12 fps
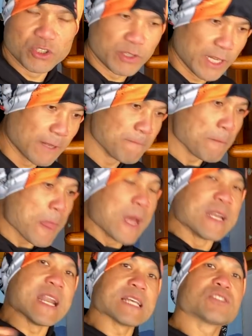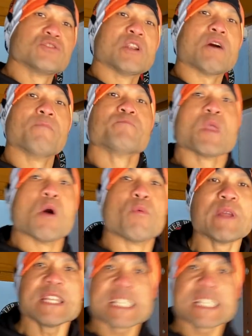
you need. And as you know, when you